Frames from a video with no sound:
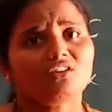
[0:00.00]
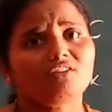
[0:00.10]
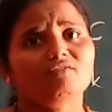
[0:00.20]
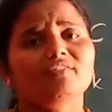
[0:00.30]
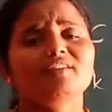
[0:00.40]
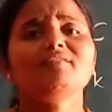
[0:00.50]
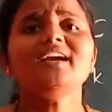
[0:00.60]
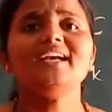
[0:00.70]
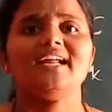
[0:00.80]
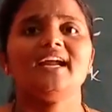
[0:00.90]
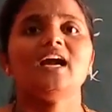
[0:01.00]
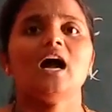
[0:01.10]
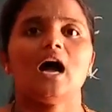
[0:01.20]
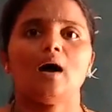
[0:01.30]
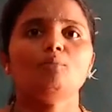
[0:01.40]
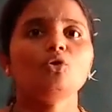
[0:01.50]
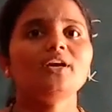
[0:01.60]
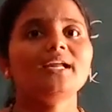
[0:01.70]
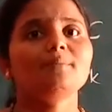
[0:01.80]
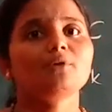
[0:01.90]
when we take
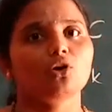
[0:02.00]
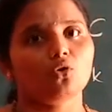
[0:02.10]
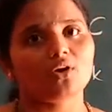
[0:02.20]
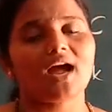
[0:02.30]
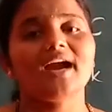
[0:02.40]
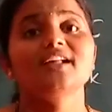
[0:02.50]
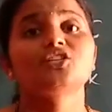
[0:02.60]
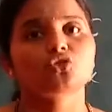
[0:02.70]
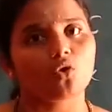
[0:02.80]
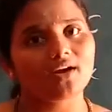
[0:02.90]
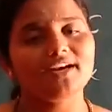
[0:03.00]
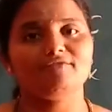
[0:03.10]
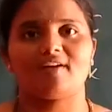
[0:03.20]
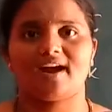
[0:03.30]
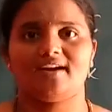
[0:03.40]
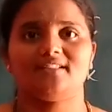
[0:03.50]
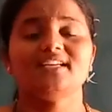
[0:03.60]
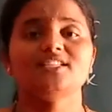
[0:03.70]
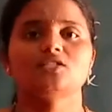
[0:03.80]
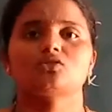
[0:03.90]
ammonium chloride solidified, that
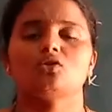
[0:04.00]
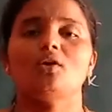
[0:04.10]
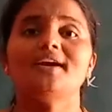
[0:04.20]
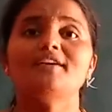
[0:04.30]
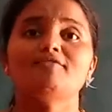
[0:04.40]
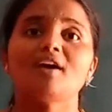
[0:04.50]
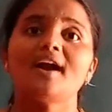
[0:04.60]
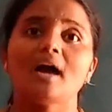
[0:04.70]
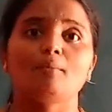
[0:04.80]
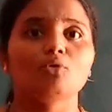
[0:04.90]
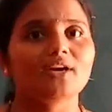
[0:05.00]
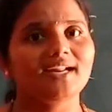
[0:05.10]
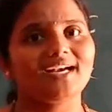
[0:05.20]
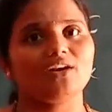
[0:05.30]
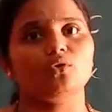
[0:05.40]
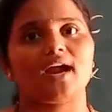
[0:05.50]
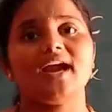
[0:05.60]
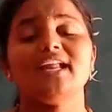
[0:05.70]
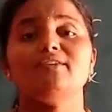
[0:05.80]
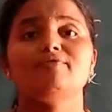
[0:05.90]
is solidified ammonium
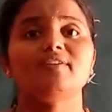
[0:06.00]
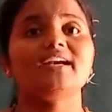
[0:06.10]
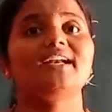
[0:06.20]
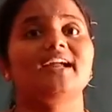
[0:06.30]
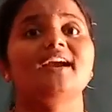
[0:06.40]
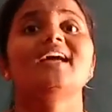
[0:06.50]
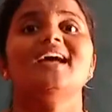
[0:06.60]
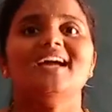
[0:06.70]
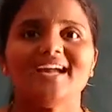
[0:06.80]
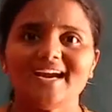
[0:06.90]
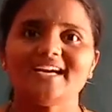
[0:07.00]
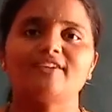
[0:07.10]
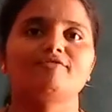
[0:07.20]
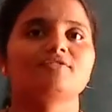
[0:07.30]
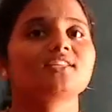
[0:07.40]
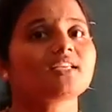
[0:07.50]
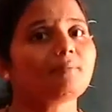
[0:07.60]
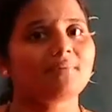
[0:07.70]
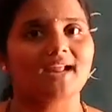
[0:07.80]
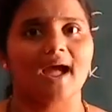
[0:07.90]
chloride, if it get heated for
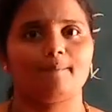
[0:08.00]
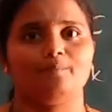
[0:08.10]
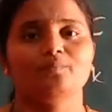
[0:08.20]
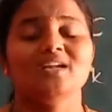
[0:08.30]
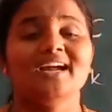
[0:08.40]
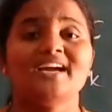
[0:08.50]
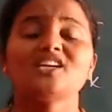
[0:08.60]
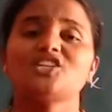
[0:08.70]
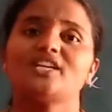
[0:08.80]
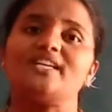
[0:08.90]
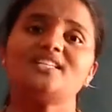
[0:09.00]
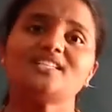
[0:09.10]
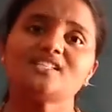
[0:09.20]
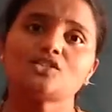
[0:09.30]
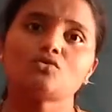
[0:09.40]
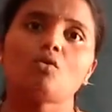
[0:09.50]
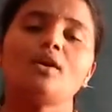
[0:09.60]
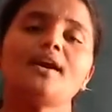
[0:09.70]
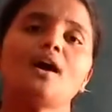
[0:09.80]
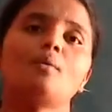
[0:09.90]
some time, it changes
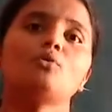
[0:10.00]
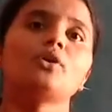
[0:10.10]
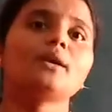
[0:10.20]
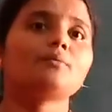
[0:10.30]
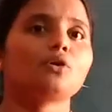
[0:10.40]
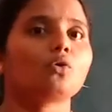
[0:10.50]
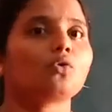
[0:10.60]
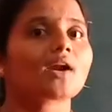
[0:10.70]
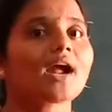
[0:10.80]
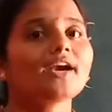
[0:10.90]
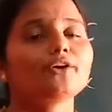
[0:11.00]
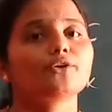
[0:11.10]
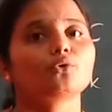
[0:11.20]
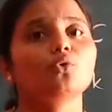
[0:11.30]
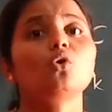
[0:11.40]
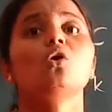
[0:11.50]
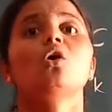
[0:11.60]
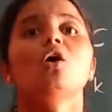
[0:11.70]
solid ammonium chloride to